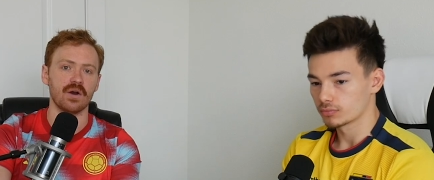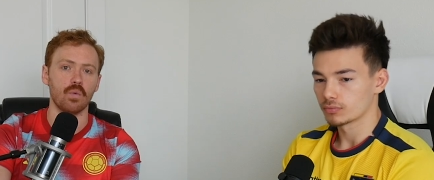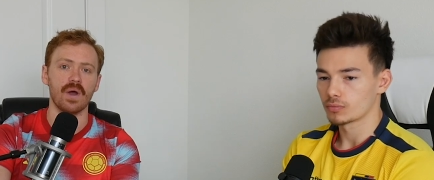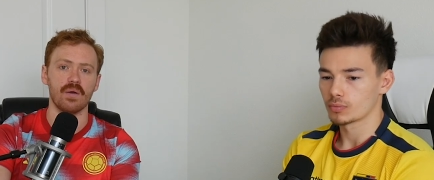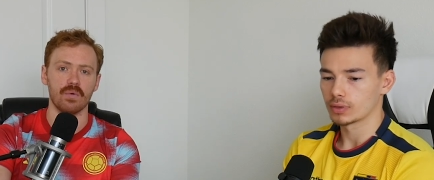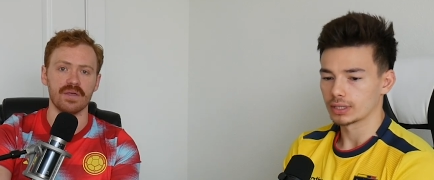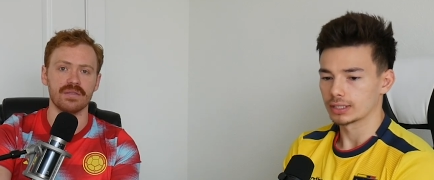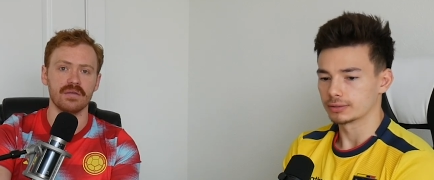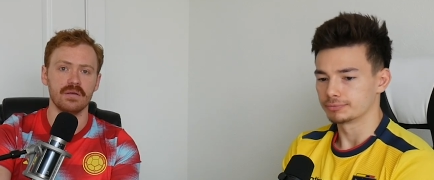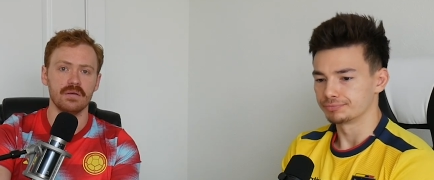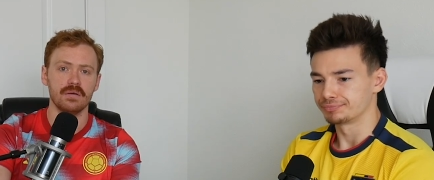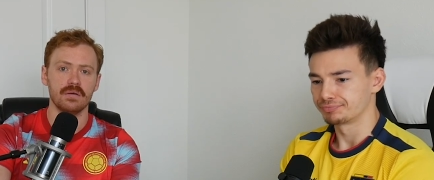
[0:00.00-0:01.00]
Speaker 1: get away
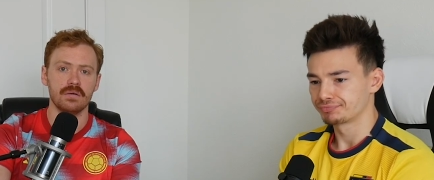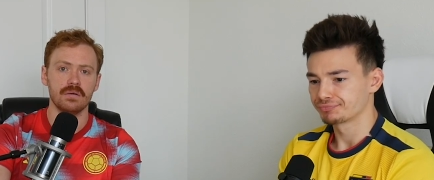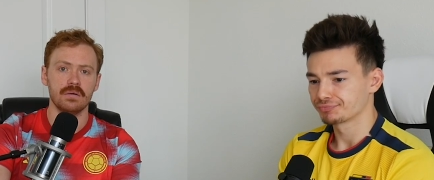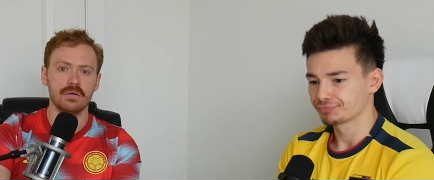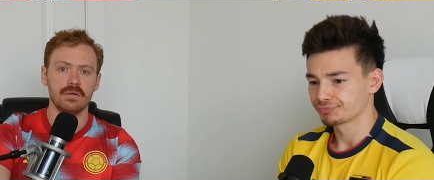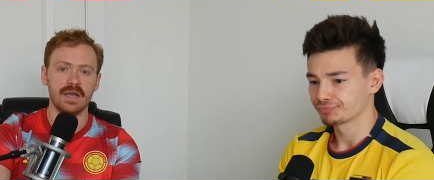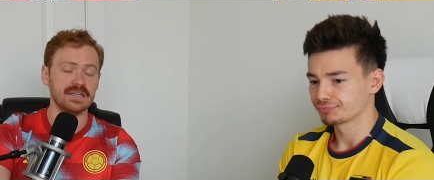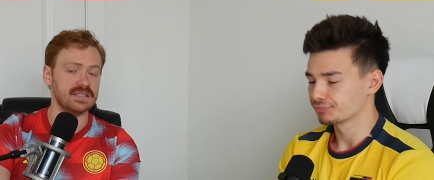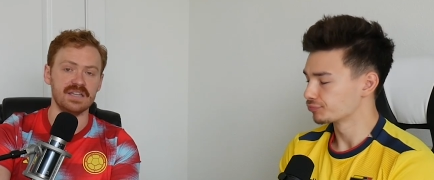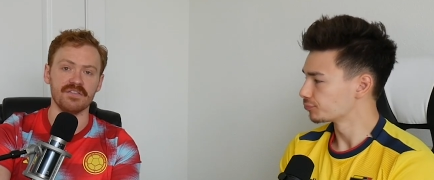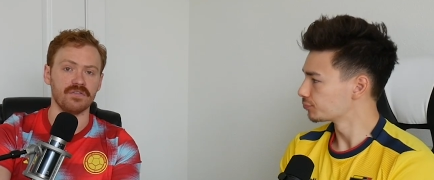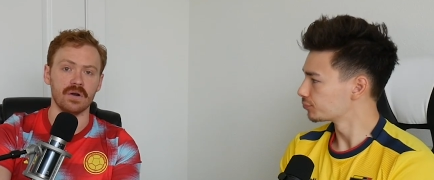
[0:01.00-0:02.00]
with.
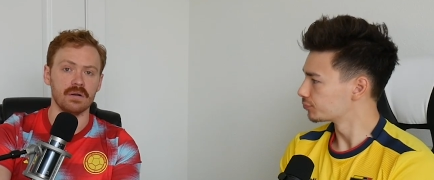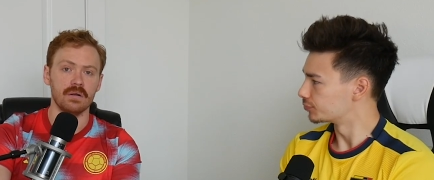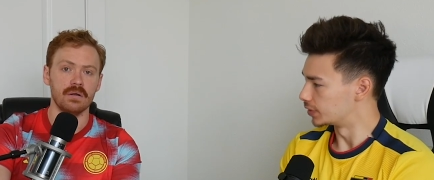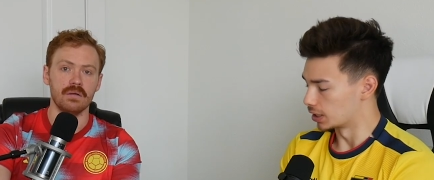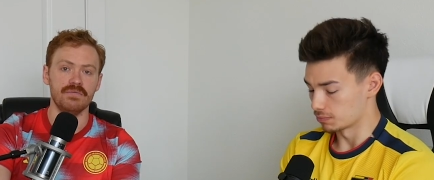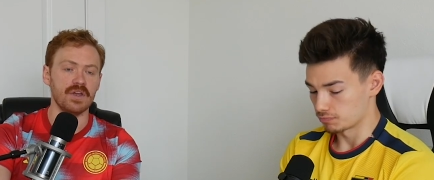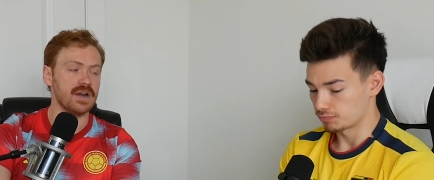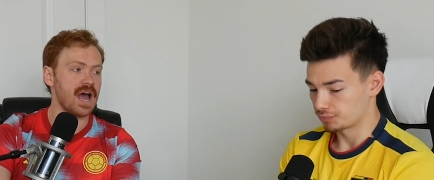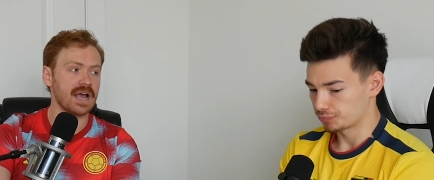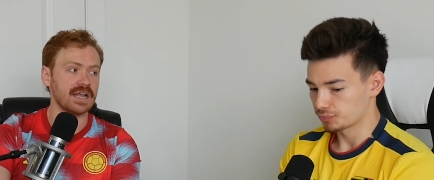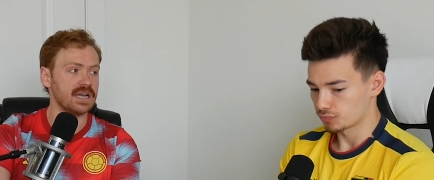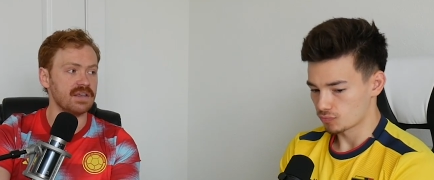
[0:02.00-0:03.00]
It's different. Yeah. They're
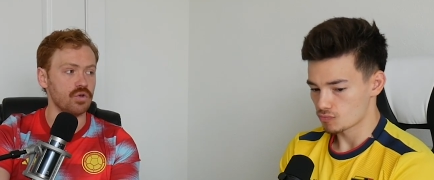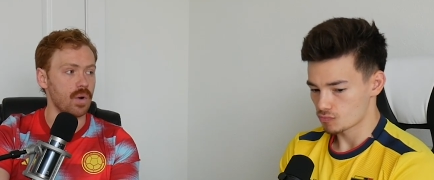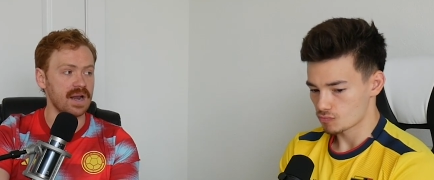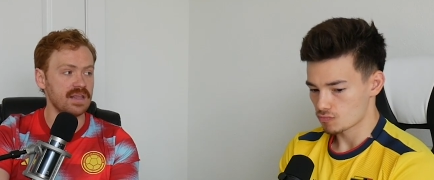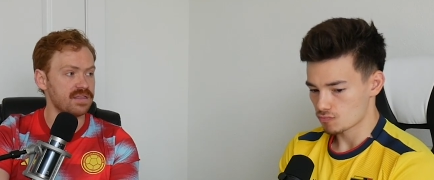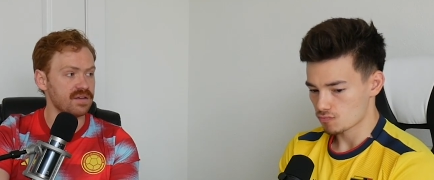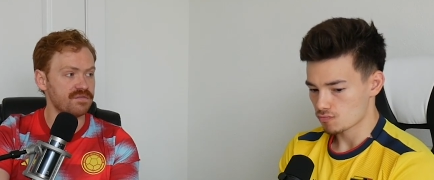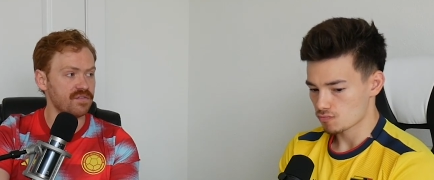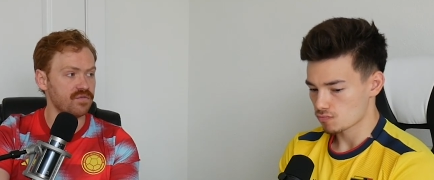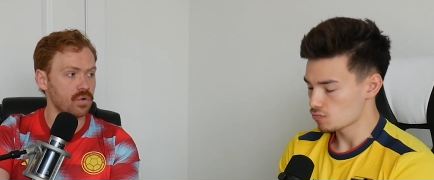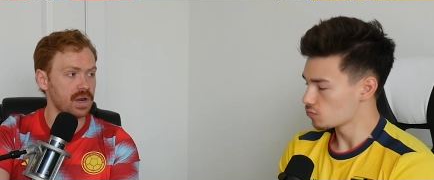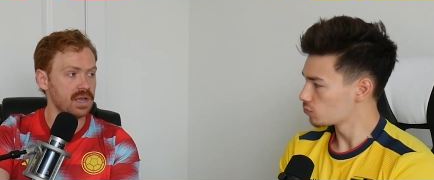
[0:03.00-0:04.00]
not going to give you anything
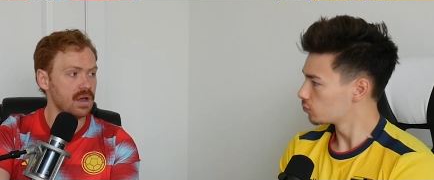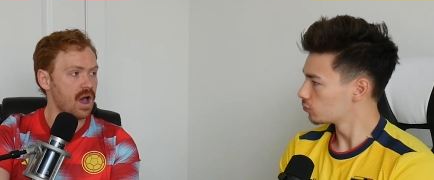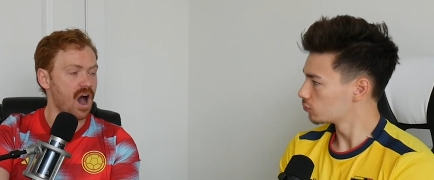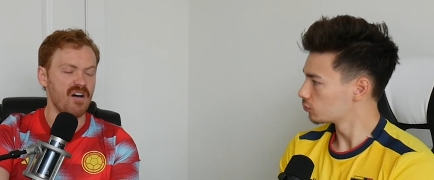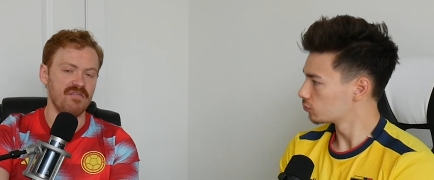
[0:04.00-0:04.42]
for free.